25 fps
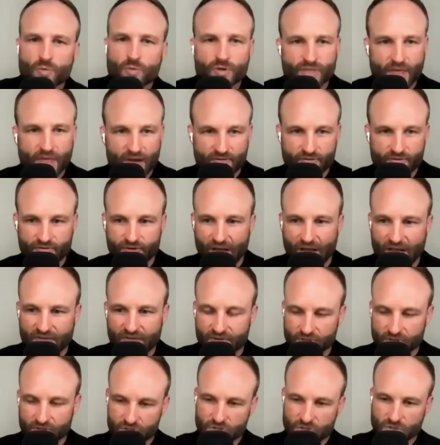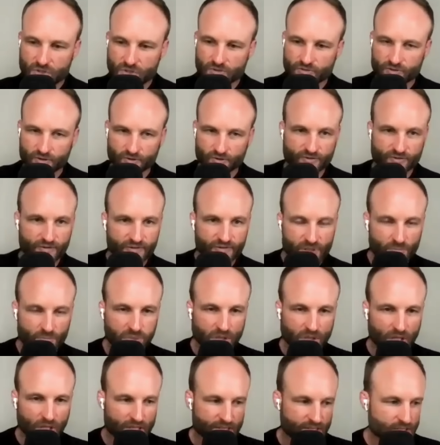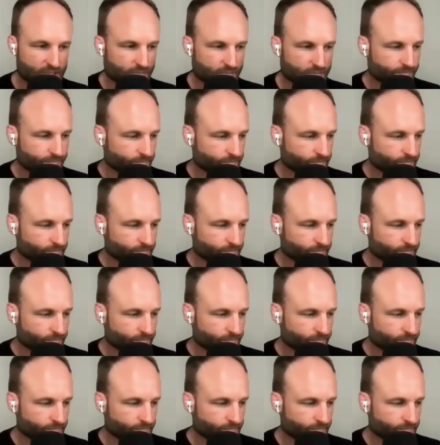with that five and two for 50 plus,